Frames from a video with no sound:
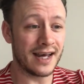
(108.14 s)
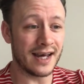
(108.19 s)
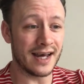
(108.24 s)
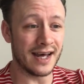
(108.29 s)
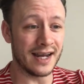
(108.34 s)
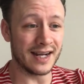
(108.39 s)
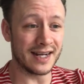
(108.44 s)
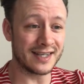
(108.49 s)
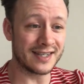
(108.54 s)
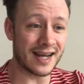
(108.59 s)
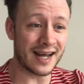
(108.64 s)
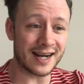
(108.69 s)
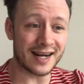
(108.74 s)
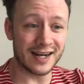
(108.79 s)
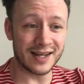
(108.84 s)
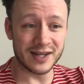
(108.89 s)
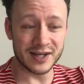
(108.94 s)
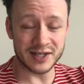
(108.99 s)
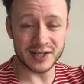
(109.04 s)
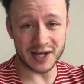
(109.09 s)
in
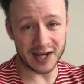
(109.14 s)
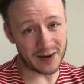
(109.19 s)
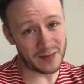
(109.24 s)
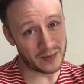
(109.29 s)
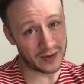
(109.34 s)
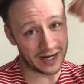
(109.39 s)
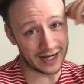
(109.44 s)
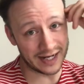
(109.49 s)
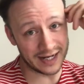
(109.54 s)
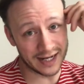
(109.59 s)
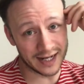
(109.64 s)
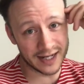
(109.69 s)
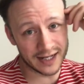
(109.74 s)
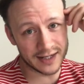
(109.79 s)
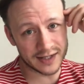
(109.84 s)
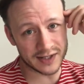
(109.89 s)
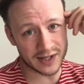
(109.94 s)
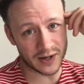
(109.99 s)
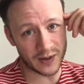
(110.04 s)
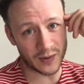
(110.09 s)
exactly the same way.
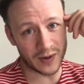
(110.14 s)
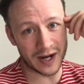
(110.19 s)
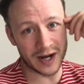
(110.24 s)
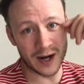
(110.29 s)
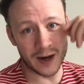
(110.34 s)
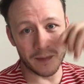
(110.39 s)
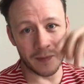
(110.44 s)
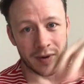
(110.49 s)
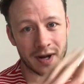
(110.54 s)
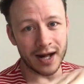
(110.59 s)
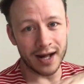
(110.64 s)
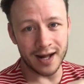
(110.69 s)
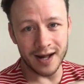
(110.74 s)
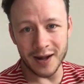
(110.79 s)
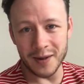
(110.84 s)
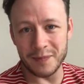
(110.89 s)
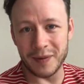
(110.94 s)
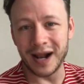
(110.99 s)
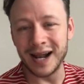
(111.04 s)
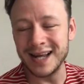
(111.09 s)
So
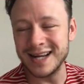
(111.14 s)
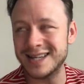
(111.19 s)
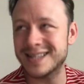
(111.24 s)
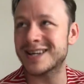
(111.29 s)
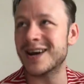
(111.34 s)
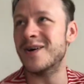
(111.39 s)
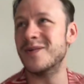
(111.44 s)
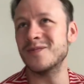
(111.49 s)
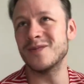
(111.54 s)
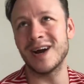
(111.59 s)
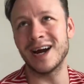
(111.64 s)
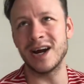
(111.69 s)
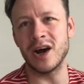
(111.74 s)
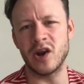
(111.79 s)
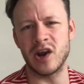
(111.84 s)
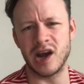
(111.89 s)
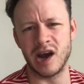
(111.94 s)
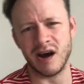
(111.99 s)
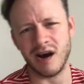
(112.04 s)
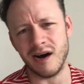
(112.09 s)
please don't write on
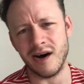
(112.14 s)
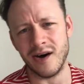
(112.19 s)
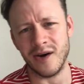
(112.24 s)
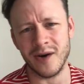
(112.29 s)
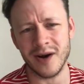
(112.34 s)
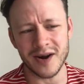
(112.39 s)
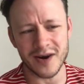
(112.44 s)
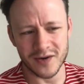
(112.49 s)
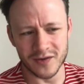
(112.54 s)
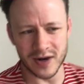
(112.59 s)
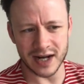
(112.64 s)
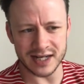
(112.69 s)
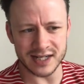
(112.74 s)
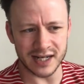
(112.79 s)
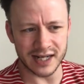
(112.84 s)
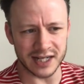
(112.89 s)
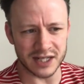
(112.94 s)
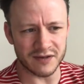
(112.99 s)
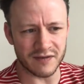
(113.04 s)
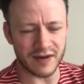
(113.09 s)
here, oh,
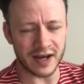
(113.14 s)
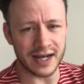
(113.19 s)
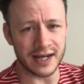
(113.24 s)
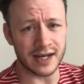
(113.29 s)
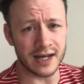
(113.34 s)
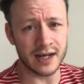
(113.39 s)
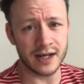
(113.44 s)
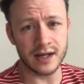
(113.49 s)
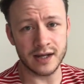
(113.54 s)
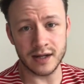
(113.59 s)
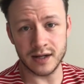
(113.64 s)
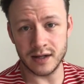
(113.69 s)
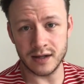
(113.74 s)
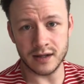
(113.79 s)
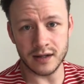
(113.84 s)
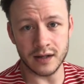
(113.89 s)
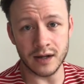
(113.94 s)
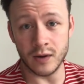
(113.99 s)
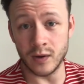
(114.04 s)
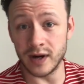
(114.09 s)
wrestling's fake.
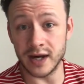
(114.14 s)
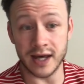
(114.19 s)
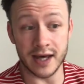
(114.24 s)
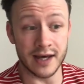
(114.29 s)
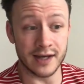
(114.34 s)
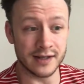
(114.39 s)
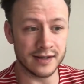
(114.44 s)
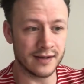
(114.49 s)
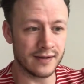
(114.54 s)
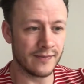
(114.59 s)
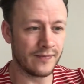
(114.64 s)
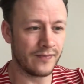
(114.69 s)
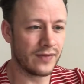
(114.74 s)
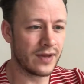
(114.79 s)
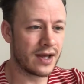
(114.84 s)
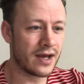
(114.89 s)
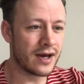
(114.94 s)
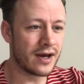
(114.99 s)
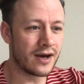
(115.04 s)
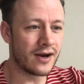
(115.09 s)
No one cares.
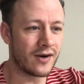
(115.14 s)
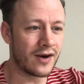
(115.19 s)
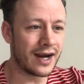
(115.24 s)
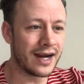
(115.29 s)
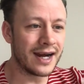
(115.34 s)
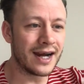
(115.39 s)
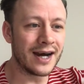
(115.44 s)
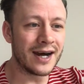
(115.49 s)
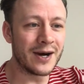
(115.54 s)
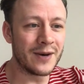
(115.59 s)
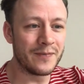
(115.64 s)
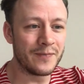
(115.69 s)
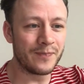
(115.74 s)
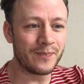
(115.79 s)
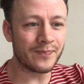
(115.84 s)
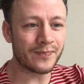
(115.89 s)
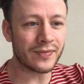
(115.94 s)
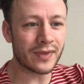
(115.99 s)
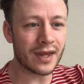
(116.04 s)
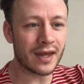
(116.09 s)
All right.
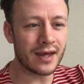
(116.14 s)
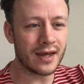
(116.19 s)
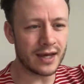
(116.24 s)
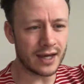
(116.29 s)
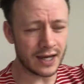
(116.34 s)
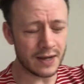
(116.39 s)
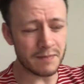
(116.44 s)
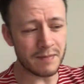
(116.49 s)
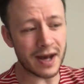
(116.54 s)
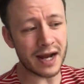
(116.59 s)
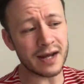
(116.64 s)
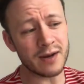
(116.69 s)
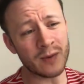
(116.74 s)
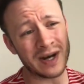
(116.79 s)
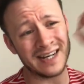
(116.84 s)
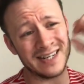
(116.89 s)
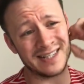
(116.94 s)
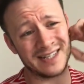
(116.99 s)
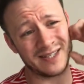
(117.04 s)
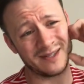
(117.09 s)
In many
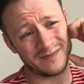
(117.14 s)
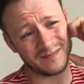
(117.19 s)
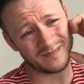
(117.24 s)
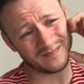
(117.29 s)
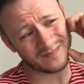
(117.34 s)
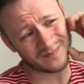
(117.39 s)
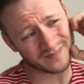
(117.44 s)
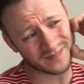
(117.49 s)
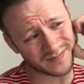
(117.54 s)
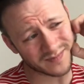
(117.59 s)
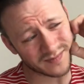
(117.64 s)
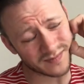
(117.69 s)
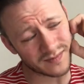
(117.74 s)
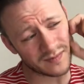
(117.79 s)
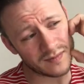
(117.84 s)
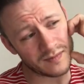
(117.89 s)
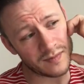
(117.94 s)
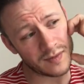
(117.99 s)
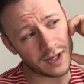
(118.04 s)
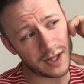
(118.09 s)
ways,
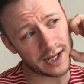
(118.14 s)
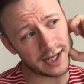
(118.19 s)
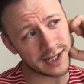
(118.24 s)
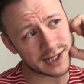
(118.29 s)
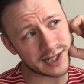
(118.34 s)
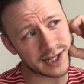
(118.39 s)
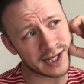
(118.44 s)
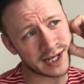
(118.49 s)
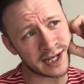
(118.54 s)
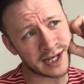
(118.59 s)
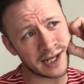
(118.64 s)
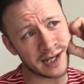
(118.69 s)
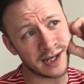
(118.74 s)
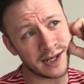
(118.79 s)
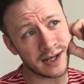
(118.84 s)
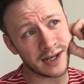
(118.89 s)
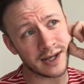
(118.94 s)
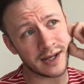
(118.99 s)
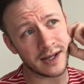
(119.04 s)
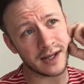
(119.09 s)
it's
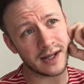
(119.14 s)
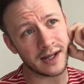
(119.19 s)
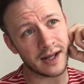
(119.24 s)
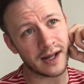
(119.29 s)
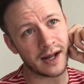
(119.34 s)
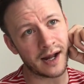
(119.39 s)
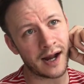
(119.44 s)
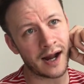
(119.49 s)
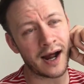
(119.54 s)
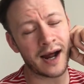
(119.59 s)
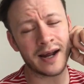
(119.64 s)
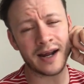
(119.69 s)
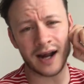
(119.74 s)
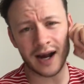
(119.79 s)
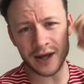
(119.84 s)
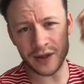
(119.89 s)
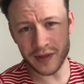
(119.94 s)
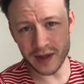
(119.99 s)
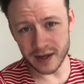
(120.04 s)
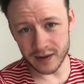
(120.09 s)

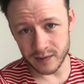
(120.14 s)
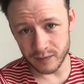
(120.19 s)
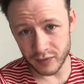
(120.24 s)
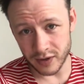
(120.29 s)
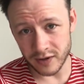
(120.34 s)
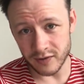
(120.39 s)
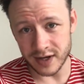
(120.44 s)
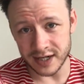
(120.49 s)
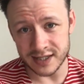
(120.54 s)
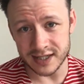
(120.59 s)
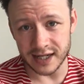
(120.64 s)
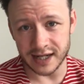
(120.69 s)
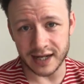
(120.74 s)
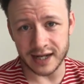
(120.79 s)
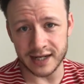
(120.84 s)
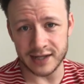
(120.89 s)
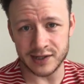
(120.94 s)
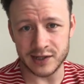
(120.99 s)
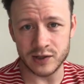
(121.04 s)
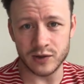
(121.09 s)
I think pro wrestling
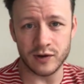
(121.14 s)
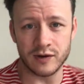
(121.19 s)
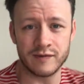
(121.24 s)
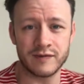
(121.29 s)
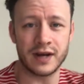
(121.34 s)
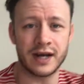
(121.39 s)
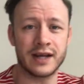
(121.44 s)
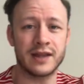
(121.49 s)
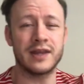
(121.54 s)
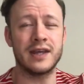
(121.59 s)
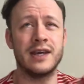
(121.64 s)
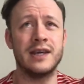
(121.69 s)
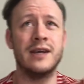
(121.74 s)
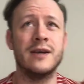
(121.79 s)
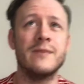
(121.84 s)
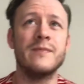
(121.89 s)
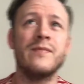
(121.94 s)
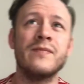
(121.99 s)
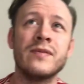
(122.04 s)
is sort of like the